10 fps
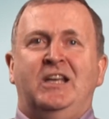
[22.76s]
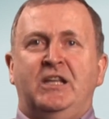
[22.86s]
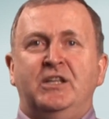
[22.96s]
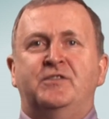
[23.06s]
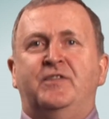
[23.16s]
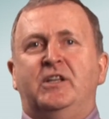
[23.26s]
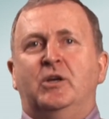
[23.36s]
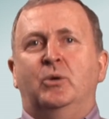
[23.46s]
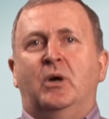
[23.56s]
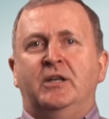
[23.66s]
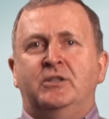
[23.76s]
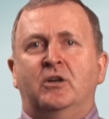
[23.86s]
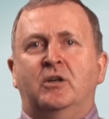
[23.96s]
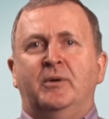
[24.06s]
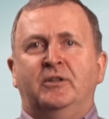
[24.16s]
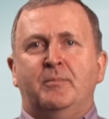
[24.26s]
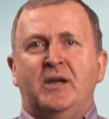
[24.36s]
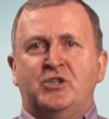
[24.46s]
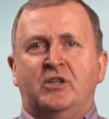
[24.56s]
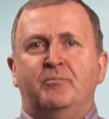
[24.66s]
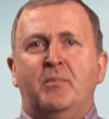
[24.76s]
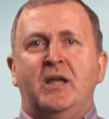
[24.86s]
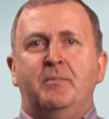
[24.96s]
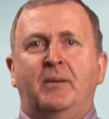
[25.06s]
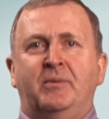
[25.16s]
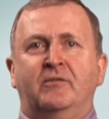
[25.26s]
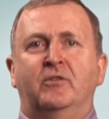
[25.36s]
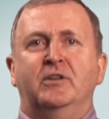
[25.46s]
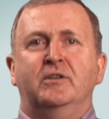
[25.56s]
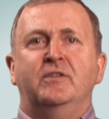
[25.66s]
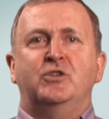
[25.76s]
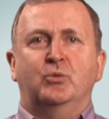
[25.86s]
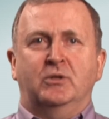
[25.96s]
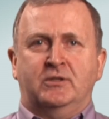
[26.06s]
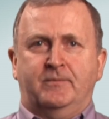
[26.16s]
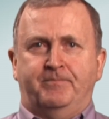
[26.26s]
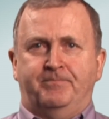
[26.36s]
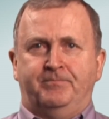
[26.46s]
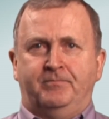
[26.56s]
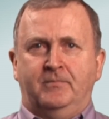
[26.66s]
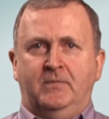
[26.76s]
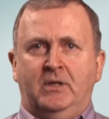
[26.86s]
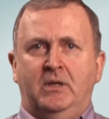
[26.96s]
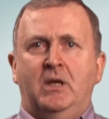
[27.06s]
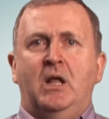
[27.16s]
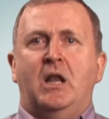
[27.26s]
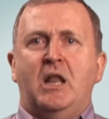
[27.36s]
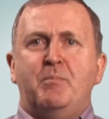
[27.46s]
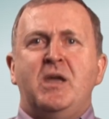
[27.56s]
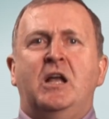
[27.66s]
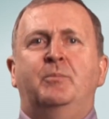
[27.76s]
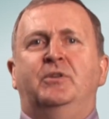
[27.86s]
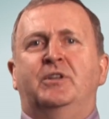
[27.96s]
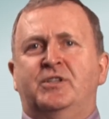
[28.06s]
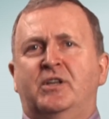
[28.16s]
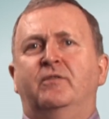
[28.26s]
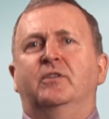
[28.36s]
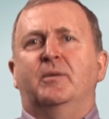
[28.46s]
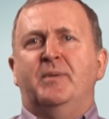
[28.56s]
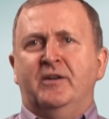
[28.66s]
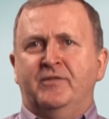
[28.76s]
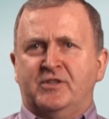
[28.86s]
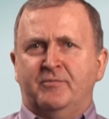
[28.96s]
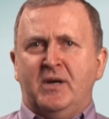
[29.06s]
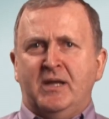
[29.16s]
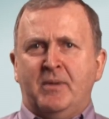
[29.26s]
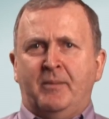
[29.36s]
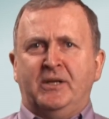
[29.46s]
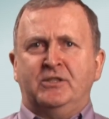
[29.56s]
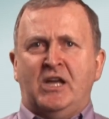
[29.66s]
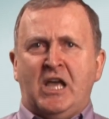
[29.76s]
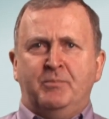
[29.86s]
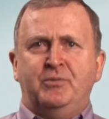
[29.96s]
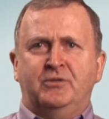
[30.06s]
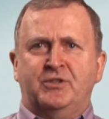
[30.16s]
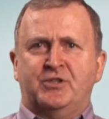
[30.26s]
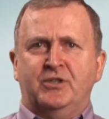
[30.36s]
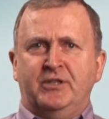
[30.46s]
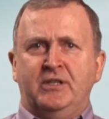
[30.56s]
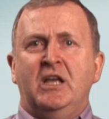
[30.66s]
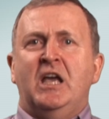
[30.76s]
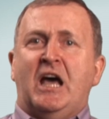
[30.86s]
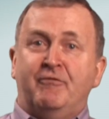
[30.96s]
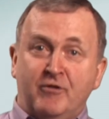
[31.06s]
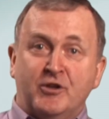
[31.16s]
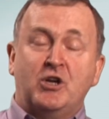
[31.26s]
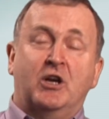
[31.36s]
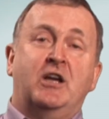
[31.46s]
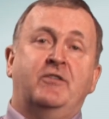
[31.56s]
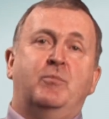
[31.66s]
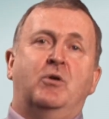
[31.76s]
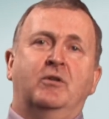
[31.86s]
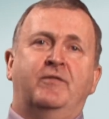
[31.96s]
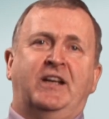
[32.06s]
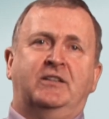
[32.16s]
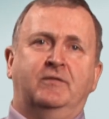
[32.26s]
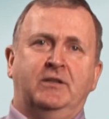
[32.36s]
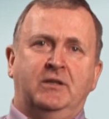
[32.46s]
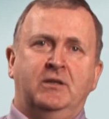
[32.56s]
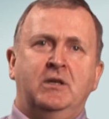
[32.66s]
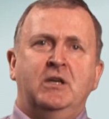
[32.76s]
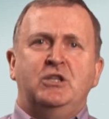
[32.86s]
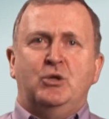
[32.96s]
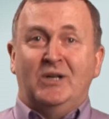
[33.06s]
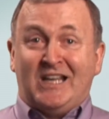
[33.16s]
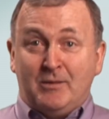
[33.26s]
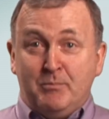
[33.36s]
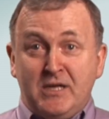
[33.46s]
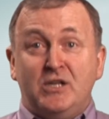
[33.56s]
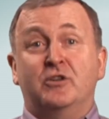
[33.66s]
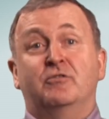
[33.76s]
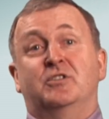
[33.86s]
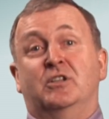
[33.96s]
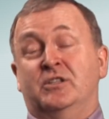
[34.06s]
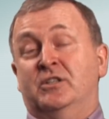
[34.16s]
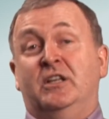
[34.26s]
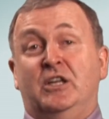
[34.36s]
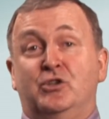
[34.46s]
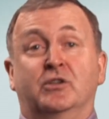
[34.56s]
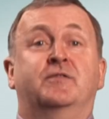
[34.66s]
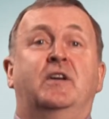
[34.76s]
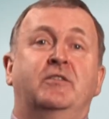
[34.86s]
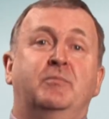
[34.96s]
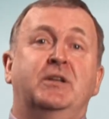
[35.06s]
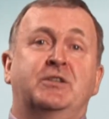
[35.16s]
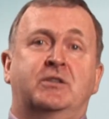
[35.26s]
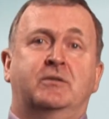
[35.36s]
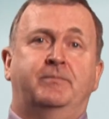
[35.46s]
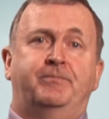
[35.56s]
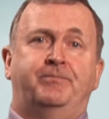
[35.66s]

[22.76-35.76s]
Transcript: In this video, I talk about the magic of mind mapping for individuals. Let me help you discover the benefits of mind mapping to help you to study and run your life more effectively. You will get immediate results in just 5 minutes.